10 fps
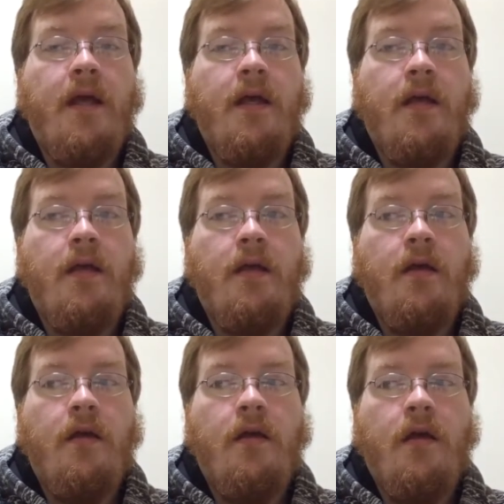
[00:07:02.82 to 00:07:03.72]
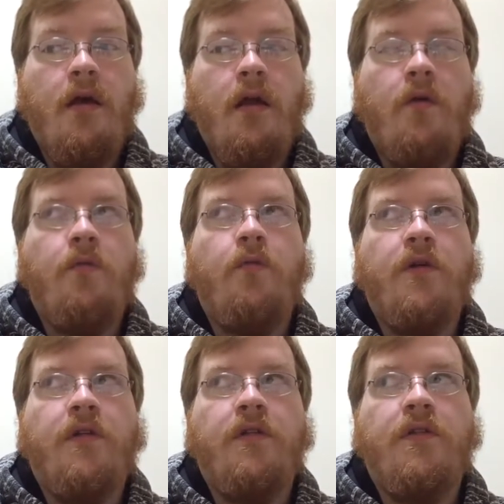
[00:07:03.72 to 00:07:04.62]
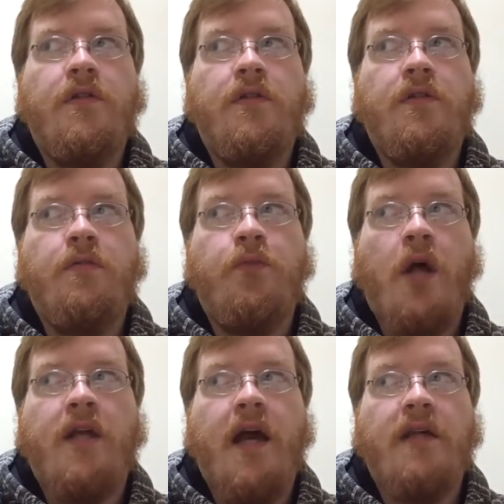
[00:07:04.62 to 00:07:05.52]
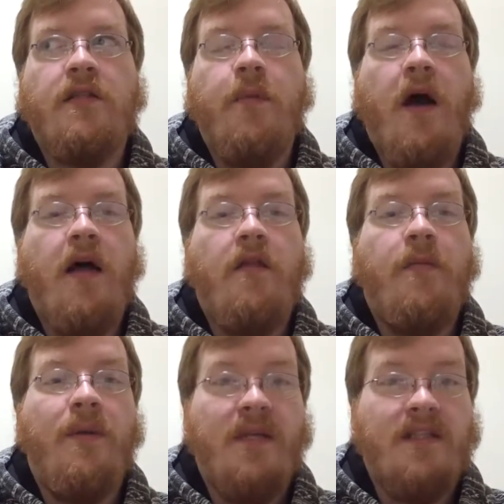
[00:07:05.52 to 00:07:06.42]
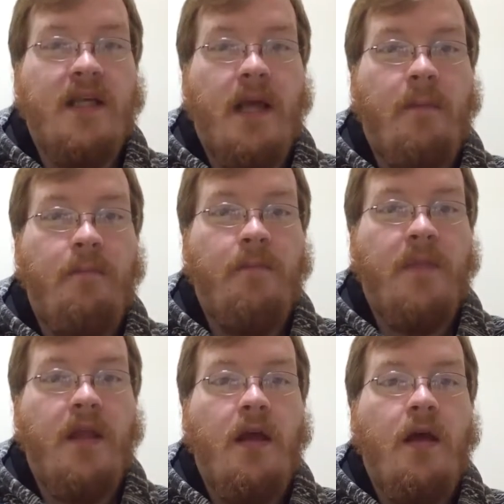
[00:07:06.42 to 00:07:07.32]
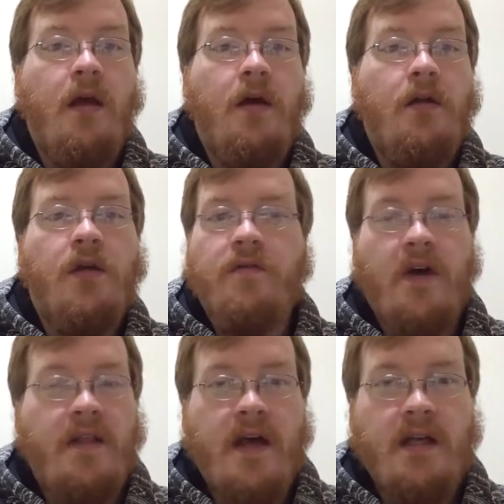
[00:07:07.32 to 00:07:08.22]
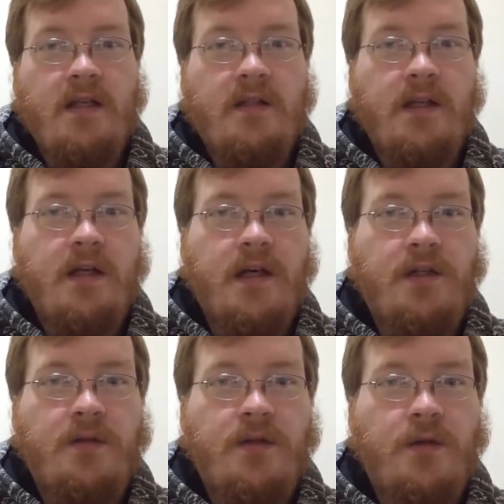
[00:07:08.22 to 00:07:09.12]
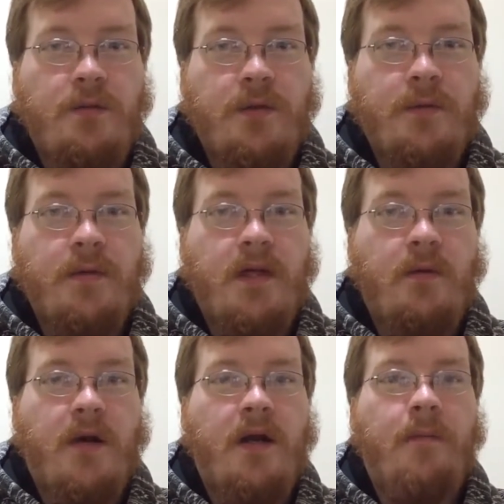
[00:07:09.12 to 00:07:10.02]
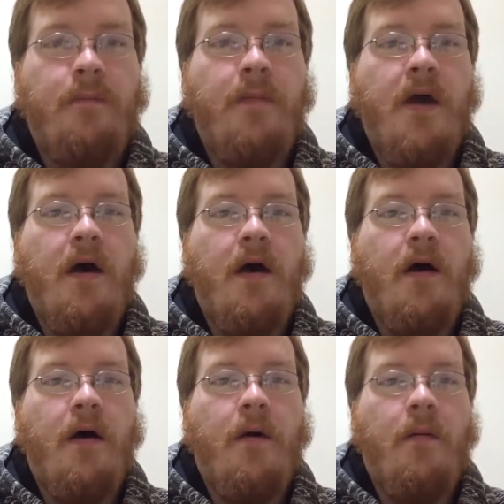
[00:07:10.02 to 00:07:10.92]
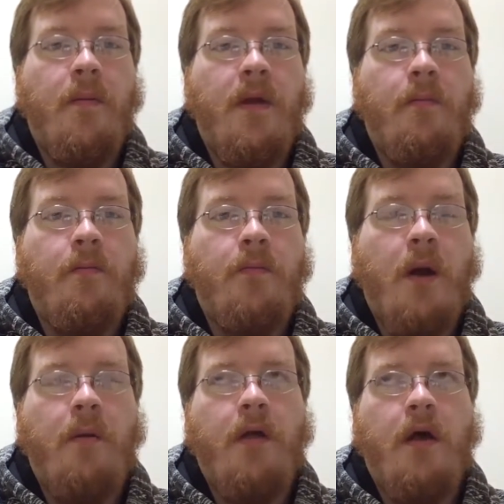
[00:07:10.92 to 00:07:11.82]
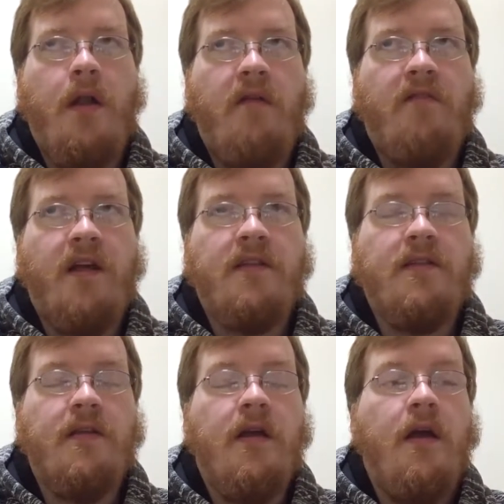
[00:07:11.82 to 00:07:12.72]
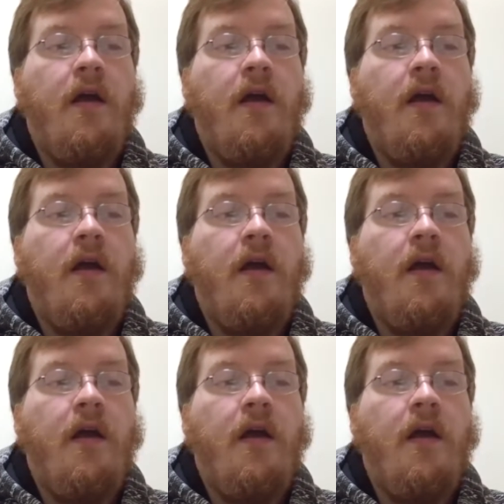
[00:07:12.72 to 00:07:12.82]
it was broadcast by the BBC. You can find that easily on YouTube anywhere, and probably on Netflix.